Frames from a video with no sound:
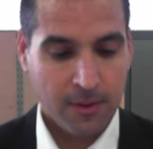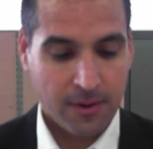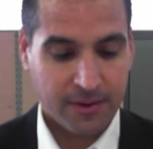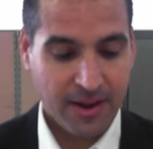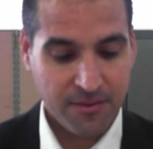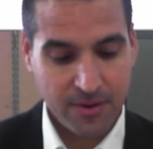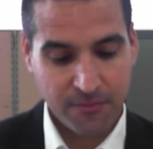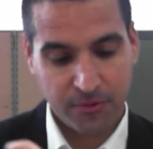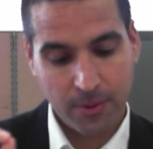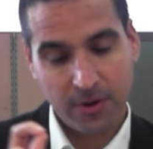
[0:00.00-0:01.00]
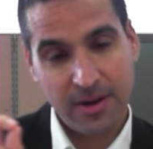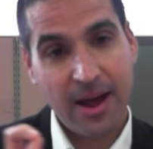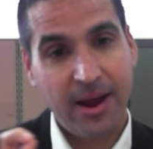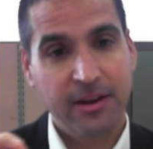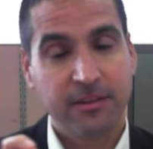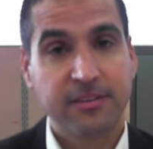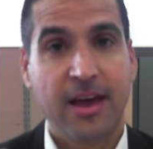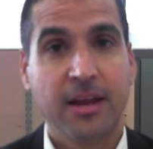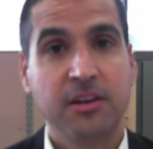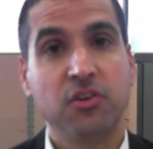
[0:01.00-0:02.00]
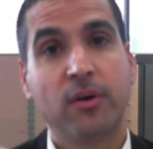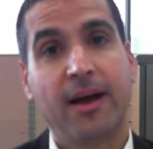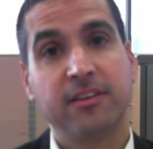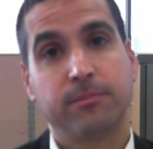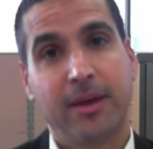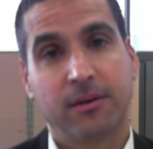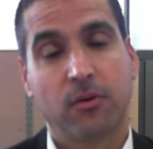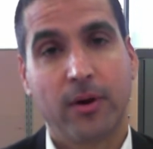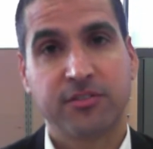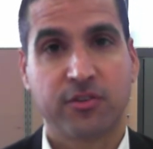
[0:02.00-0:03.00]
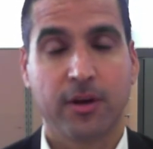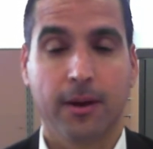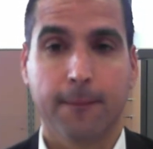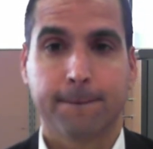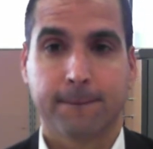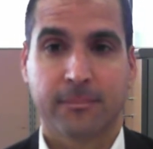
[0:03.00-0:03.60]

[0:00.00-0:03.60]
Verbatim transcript: Okay, and for number 9 and 10, you guys make a question.